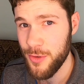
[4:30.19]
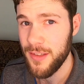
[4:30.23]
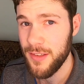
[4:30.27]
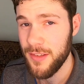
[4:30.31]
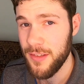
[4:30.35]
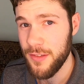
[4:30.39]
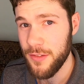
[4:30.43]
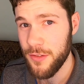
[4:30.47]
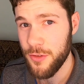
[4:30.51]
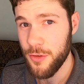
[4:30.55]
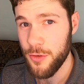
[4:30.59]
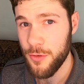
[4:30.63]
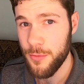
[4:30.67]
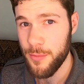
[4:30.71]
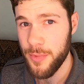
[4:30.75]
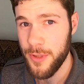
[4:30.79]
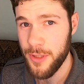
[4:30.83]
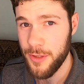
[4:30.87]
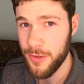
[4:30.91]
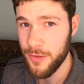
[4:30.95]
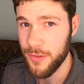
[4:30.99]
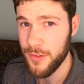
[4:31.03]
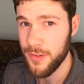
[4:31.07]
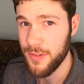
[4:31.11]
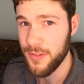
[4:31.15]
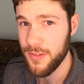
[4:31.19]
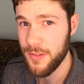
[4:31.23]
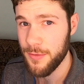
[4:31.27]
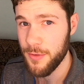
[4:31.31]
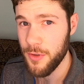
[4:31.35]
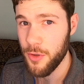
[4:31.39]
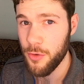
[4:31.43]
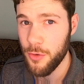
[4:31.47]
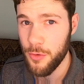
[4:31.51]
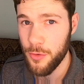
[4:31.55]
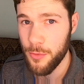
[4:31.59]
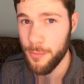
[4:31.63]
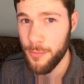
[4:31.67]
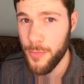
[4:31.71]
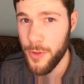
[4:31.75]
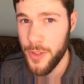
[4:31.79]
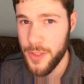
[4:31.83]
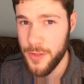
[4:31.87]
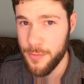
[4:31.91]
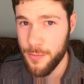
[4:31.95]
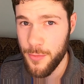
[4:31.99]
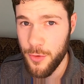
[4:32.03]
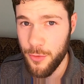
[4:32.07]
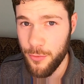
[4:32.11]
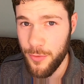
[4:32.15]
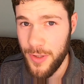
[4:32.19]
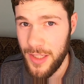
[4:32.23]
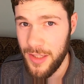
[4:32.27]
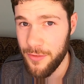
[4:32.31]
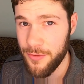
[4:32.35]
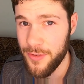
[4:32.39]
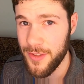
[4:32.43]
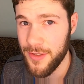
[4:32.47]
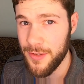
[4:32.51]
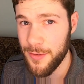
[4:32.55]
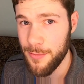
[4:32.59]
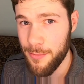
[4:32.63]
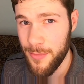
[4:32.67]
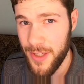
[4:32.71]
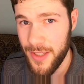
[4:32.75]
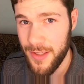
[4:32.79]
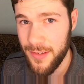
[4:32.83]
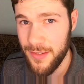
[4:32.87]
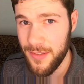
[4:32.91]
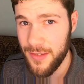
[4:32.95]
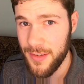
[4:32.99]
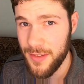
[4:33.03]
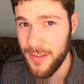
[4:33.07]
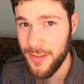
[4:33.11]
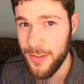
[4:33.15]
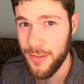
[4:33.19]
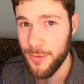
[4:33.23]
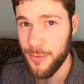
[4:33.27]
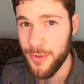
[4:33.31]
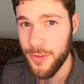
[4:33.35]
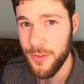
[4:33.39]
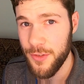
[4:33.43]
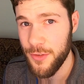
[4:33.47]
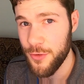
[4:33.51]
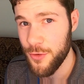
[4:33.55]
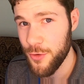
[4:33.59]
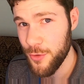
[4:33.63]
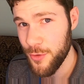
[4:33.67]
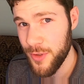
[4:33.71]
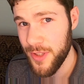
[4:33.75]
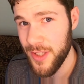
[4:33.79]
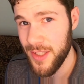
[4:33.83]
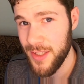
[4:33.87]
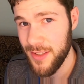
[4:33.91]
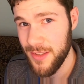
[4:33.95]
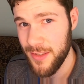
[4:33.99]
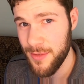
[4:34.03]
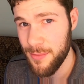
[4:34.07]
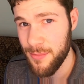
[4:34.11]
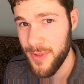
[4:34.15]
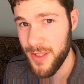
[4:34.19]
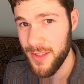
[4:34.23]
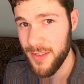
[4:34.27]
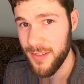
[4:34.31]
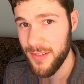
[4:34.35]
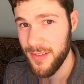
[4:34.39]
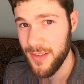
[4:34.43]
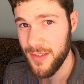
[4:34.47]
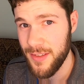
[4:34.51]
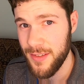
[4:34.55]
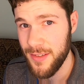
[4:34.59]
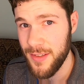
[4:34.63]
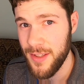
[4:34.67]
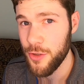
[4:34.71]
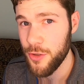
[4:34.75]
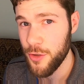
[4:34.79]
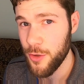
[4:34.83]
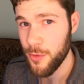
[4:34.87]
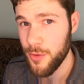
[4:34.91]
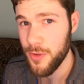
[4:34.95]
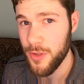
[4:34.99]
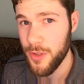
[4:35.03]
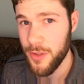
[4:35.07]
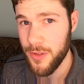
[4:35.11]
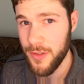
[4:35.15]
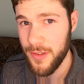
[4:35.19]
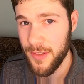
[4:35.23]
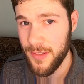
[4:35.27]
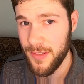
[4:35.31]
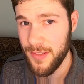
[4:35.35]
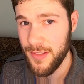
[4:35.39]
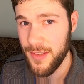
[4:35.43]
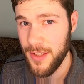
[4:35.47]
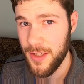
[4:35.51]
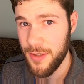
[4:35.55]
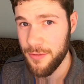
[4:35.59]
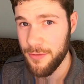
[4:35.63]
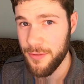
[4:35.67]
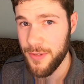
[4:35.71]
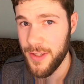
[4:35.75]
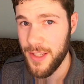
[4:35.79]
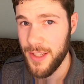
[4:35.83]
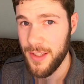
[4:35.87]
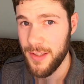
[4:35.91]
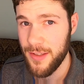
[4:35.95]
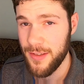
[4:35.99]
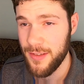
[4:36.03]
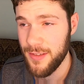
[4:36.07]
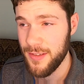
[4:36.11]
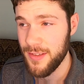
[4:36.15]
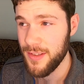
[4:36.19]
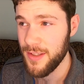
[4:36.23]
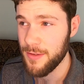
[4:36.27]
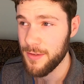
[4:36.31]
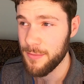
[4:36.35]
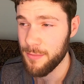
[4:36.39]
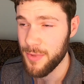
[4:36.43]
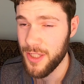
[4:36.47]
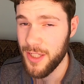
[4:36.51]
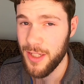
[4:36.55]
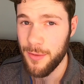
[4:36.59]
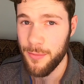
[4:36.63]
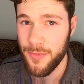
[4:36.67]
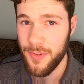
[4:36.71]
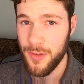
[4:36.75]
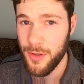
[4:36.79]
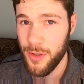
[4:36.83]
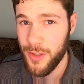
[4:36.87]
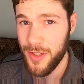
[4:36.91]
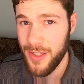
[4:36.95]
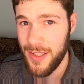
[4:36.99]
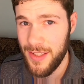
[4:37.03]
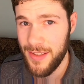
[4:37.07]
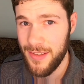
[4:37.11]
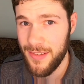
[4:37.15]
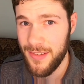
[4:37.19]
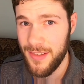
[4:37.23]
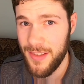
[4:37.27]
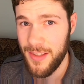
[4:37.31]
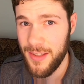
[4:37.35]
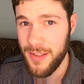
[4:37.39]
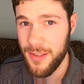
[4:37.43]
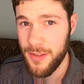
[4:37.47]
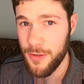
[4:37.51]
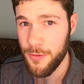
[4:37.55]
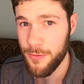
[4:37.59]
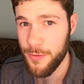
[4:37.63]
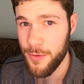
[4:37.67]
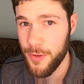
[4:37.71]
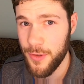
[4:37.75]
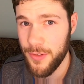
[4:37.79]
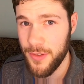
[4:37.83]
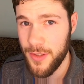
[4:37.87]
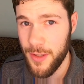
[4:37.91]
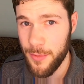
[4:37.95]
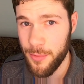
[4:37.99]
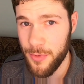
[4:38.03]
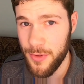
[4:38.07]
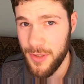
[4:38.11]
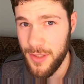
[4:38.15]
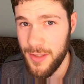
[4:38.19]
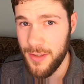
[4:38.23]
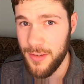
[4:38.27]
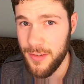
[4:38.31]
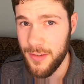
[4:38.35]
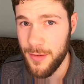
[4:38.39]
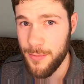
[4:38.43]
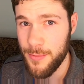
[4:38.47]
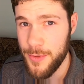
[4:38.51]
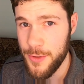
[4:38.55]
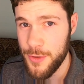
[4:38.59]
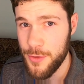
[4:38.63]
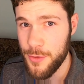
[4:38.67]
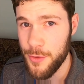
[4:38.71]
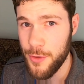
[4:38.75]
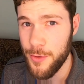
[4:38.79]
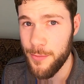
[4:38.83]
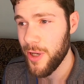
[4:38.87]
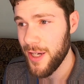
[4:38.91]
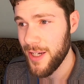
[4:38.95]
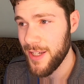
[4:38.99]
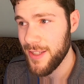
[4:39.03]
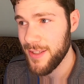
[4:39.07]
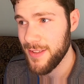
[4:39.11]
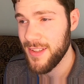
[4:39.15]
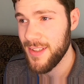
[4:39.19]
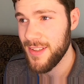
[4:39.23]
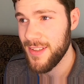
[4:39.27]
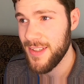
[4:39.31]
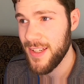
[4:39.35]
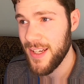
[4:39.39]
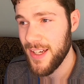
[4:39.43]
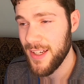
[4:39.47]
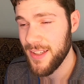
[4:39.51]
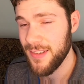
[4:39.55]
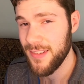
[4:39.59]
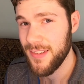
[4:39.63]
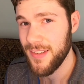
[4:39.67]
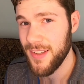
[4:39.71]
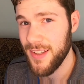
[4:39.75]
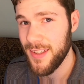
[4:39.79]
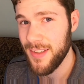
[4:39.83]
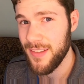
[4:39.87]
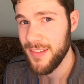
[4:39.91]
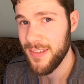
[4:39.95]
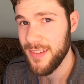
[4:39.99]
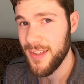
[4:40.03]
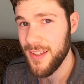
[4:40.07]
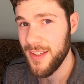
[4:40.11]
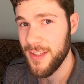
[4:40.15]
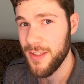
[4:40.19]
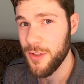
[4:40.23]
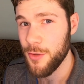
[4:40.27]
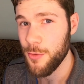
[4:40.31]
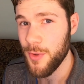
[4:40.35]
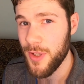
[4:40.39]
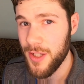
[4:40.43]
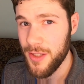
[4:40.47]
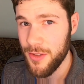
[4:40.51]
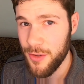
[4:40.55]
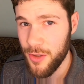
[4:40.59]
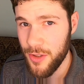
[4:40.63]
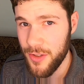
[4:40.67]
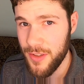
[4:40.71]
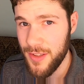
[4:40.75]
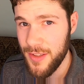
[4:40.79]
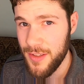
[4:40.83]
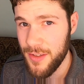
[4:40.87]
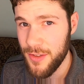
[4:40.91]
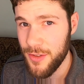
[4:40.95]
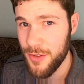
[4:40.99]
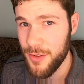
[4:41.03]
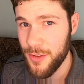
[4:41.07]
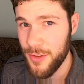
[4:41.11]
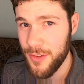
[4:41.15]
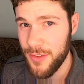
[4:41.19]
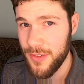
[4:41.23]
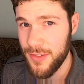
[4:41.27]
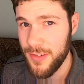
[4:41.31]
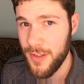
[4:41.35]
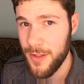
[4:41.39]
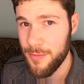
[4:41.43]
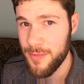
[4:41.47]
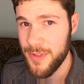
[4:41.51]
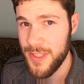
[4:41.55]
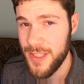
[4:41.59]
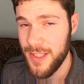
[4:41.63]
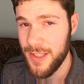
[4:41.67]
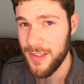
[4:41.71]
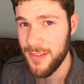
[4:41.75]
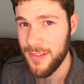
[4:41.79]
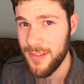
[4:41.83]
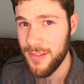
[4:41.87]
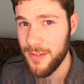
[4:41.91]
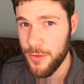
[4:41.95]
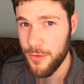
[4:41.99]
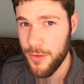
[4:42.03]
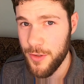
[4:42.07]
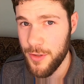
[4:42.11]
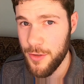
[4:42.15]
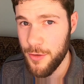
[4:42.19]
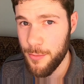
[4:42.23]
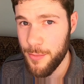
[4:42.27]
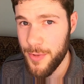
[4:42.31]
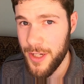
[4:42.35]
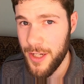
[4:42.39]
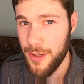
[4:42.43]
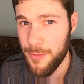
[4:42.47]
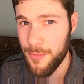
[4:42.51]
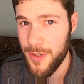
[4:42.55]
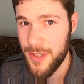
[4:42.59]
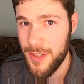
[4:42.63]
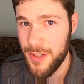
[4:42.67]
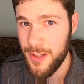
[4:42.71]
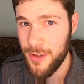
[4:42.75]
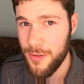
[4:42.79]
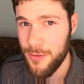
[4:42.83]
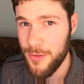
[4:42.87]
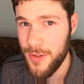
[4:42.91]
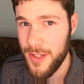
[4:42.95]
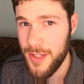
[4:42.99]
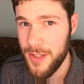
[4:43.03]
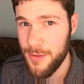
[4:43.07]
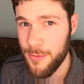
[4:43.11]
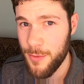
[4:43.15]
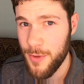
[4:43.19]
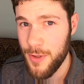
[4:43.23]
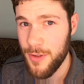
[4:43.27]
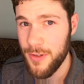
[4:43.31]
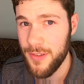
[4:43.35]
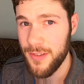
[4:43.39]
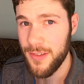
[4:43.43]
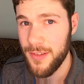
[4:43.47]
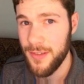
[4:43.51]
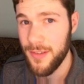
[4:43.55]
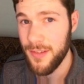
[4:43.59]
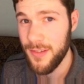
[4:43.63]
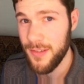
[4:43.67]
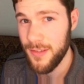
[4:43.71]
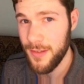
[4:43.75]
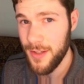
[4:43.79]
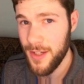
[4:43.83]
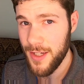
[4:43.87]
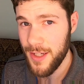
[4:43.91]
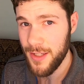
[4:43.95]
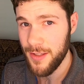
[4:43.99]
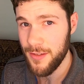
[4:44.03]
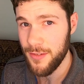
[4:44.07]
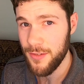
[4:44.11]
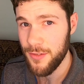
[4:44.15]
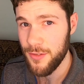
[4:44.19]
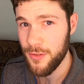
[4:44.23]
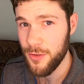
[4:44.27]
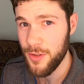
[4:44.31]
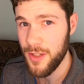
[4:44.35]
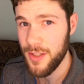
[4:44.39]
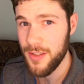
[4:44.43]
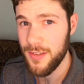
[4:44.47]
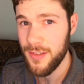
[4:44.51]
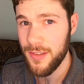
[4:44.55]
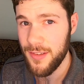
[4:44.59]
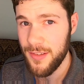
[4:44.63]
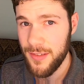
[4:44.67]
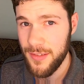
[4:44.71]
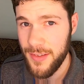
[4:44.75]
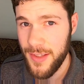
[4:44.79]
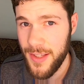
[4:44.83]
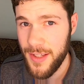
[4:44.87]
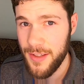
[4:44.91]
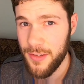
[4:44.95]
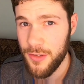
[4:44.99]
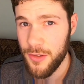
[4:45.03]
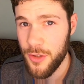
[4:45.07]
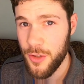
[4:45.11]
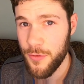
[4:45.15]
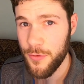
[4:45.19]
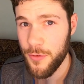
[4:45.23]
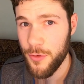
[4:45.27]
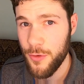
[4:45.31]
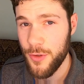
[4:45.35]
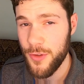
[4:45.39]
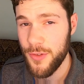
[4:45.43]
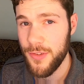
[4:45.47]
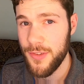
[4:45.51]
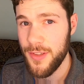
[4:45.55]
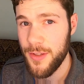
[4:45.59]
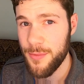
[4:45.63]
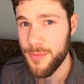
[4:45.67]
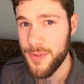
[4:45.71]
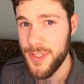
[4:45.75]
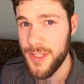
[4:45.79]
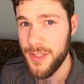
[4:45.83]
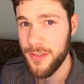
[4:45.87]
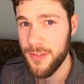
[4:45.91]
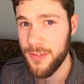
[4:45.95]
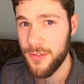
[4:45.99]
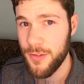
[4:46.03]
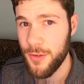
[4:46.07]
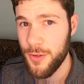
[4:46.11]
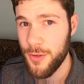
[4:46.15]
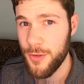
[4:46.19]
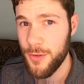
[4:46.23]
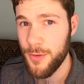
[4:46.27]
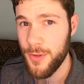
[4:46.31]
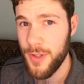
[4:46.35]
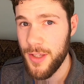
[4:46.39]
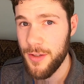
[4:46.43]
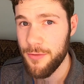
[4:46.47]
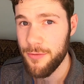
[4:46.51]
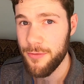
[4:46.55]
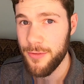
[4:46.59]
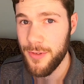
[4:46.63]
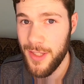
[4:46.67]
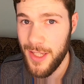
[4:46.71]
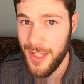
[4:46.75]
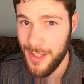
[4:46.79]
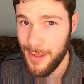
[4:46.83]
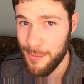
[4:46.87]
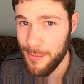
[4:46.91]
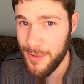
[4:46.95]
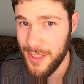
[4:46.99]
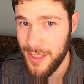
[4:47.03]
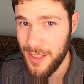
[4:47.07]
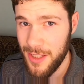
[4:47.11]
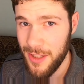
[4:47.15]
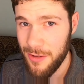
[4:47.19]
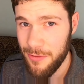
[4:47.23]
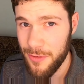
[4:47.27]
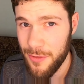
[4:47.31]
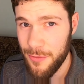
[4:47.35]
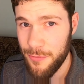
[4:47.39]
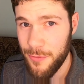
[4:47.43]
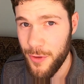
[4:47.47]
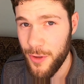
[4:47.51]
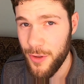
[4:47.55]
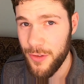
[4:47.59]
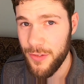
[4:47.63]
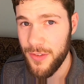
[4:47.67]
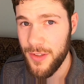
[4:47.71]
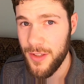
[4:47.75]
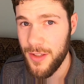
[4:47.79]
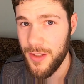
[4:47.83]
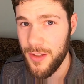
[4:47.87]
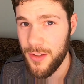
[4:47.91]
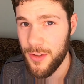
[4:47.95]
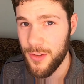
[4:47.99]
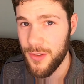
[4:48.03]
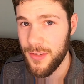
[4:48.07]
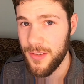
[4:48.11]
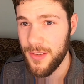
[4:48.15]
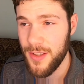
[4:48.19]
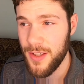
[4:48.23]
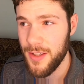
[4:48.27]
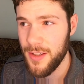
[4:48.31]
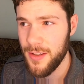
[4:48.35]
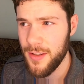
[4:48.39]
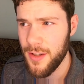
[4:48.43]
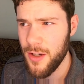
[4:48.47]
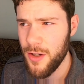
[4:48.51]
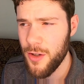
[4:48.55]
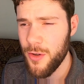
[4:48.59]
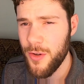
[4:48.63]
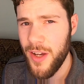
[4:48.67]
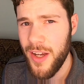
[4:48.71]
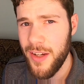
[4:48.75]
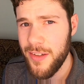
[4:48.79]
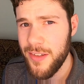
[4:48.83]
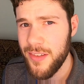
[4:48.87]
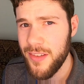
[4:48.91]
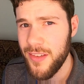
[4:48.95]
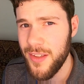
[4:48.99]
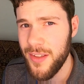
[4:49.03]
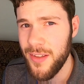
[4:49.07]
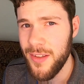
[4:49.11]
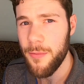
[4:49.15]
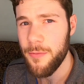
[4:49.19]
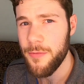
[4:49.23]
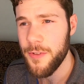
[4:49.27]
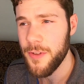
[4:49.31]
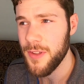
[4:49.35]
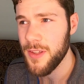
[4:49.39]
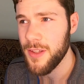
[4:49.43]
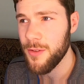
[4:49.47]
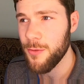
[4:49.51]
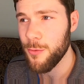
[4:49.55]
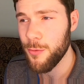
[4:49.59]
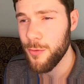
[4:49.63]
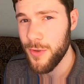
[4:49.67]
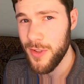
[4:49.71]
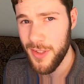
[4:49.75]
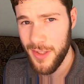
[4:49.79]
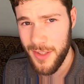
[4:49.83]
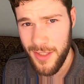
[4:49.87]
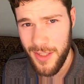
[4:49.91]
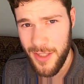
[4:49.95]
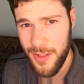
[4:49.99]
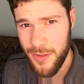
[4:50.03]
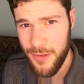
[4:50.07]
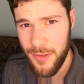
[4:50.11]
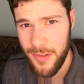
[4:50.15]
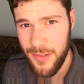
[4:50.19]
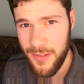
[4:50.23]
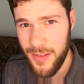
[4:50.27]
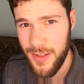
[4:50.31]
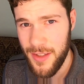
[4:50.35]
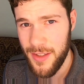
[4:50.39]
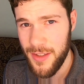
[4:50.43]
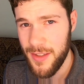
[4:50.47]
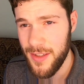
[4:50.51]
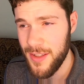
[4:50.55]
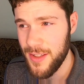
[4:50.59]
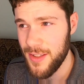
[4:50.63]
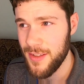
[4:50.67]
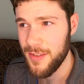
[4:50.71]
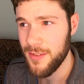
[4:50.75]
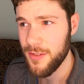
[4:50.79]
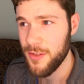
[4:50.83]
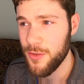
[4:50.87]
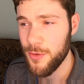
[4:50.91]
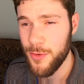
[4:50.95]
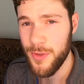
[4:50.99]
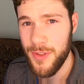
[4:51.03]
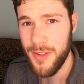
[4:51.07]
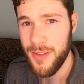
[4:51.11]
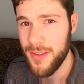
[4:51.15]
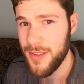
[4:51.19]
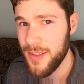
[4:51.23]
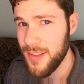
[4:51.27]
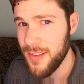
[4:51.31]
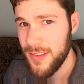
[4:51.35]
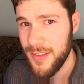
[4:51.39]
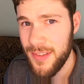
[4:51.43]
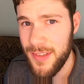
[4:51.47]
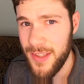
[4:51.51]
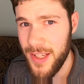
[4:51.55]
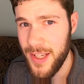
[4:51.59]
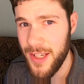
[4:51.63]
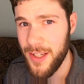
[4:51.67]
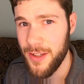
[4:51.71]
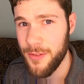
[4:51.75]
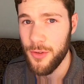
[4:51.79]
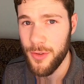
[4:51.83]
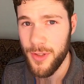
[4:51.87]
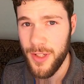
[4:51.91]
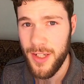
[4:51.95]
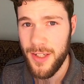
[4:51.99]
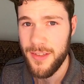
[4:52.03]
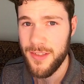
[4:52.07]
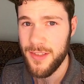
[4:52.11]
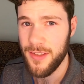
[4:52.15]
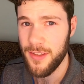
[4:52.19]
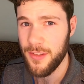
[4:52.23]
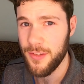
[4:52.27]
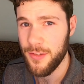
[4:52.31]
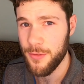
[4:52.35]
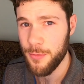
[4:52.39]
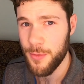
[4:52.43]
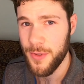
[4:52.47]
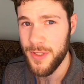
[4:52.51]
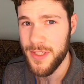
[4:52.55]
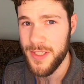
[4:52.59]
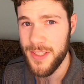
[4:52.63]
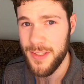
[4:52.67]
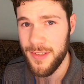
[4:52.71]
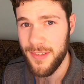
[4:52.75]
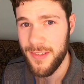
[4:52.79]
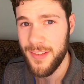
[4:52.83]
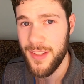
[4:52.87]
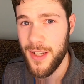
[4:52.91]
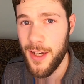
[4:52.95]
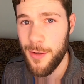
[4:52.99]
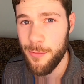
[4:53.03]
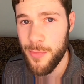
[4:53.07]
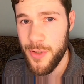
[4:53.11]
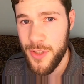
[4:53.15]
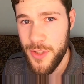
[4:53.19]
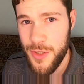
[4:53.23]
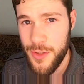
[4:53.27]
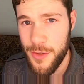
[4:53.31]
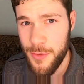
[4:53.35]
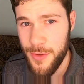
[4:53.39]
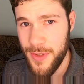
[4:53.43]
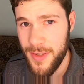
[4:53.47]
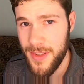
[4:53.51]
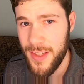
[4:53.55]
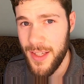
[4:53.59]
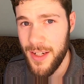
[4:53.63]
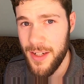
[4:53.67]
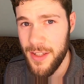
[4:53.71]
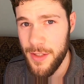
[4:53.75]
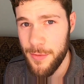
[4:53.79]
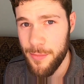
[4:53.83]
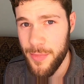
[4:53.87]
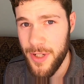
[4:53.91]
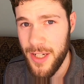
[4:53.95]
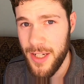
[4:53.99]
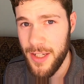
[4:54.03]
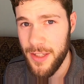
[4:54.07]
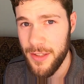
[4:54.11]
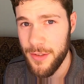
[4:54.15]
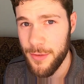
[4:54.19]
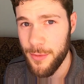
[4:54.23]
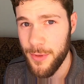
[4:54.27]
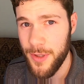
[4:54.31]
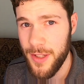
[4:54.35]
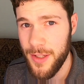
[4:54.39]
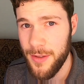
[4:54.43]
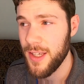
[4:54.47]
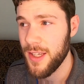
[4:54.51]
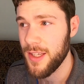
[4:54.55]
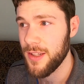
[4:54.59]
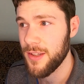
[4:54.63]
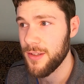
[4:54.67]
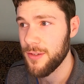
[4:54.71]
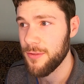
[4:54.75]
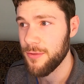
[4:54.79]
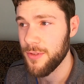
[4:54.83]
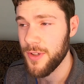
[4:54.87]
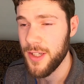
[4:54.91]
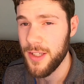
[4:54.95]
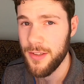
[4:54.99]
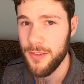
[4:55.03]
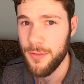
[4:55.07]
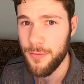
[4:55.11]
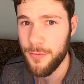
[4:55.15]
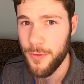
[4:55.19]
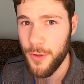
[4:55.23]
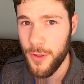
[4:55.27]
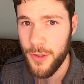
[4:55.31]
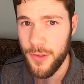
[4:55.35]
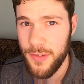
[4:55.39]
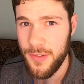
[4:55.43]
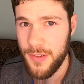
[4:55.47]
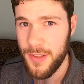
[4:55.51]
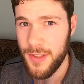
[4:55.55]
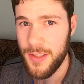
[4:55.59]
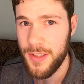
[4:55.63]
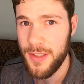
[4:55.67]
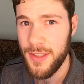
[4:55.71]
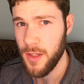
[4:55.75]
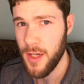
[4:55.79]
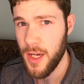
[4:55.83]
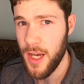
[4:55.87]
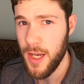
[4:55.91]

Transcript: This is good because it's all much more relevant to medicine, so once you do get into medicine, you know a lot of the stuff and it becomes a lot easier your first couple of years, I'm sure. But the downside is that you are locked into those subjects during your biomed degree, whereas in science, you get to select a lot of your own subjects. So if, like me, after first year you decided, oh, actually, I'm feeling really interested in doing this now, you can actually switch and start pursuing that other pathway, and vice versa.